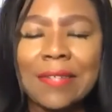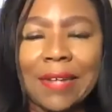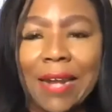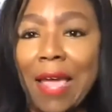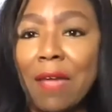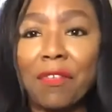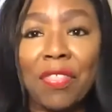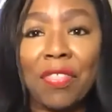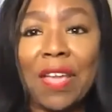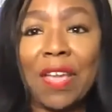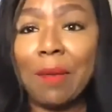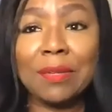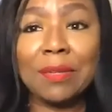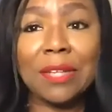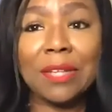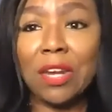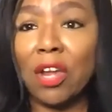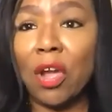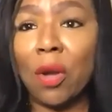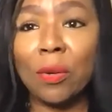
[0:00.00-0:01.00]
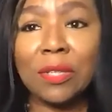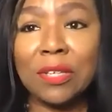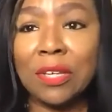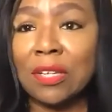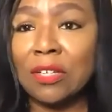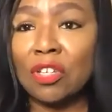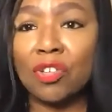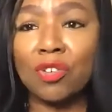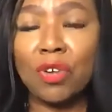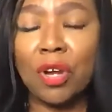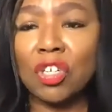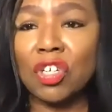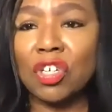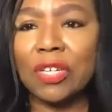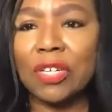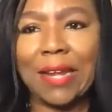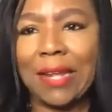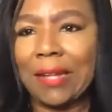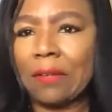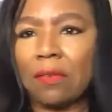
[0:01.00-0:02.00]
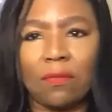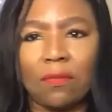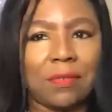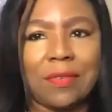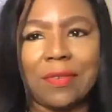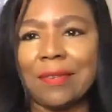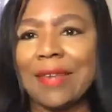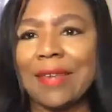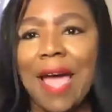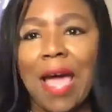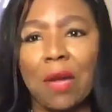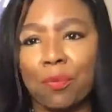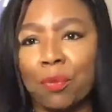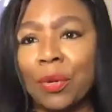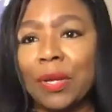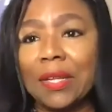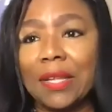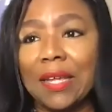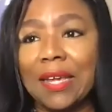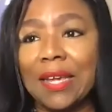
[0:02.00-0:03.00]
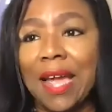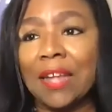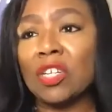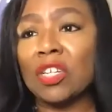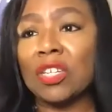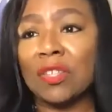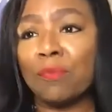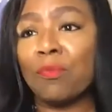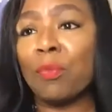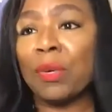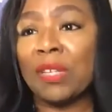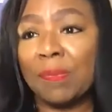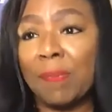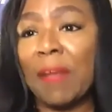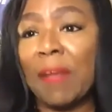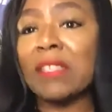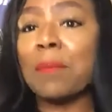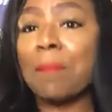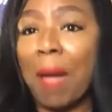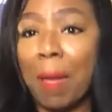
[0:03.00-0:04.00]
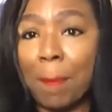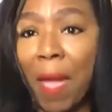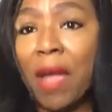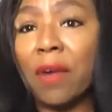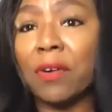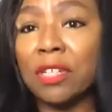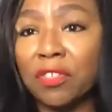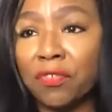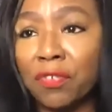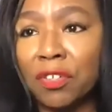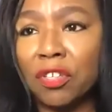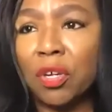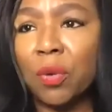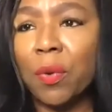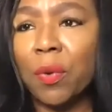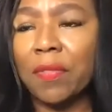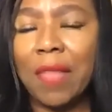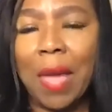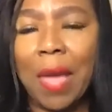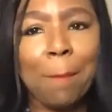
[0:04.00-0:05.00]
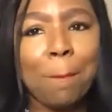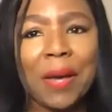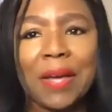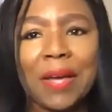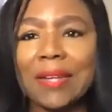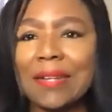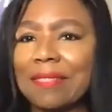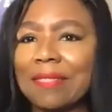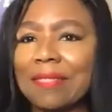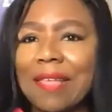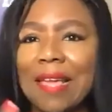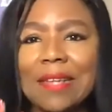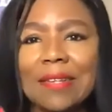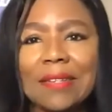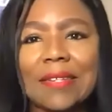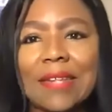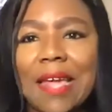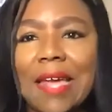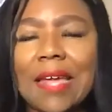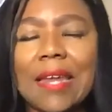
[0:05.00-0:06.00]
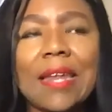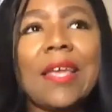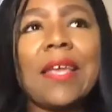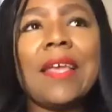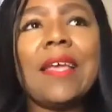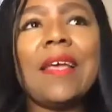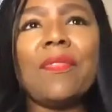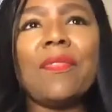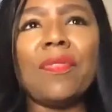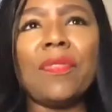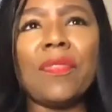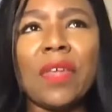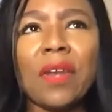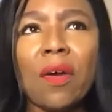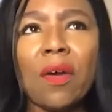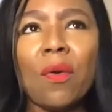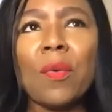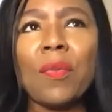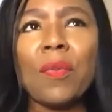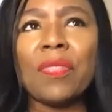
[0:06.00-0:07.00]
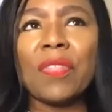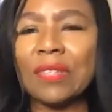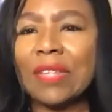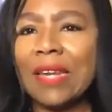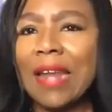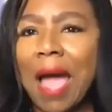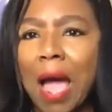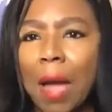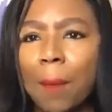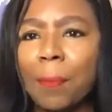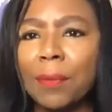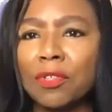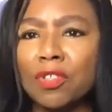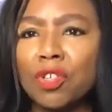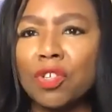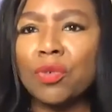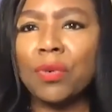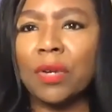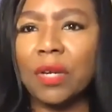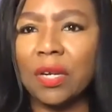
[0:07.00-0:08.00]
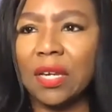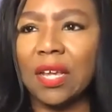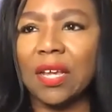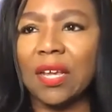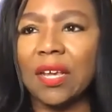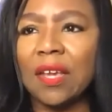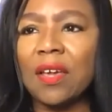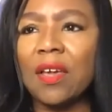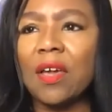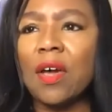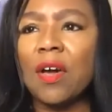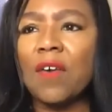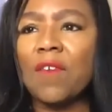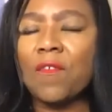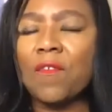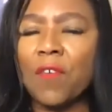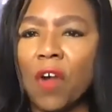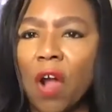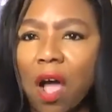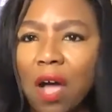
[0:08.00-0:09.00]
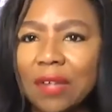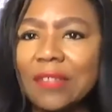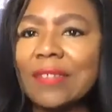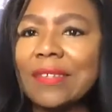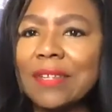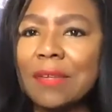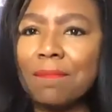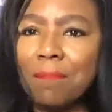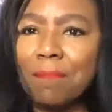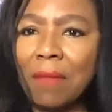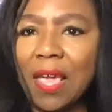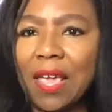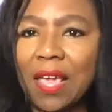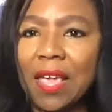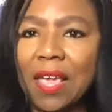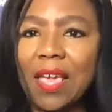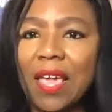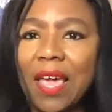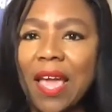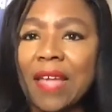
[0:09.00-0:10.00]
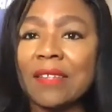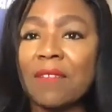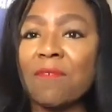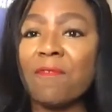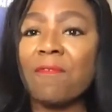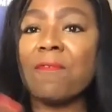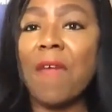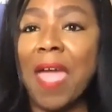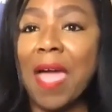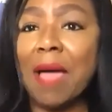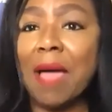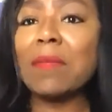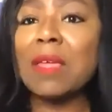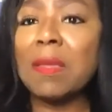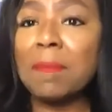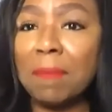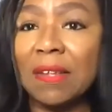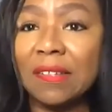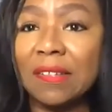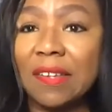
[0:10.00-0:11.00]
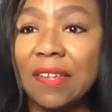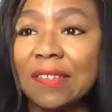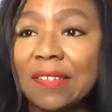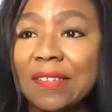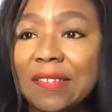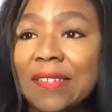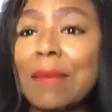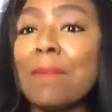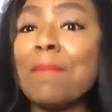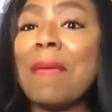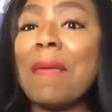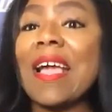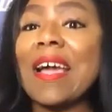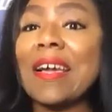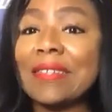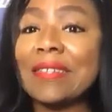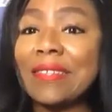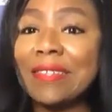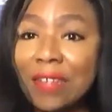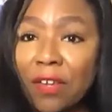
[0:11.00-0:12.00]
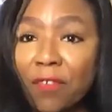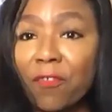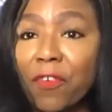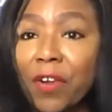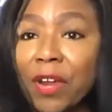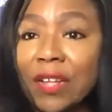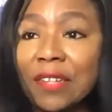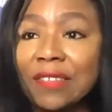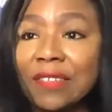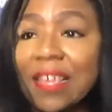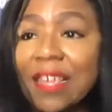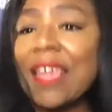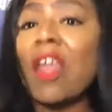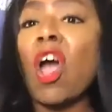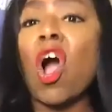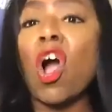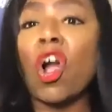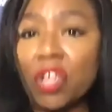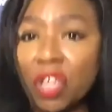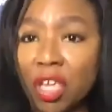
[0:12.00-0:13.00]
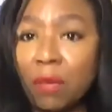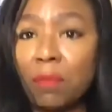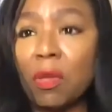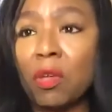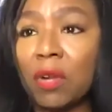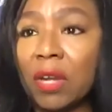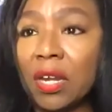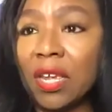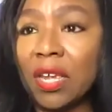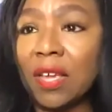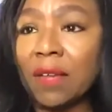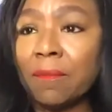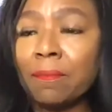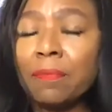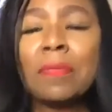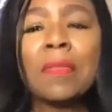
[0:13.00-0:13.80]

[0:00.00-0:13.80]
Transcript: Did I ever think I was going to go into construction? Not really. I just respected my parents for doing that. But they said, you know, there's an opportunity for us to make, as a family business, to make a difference in our community.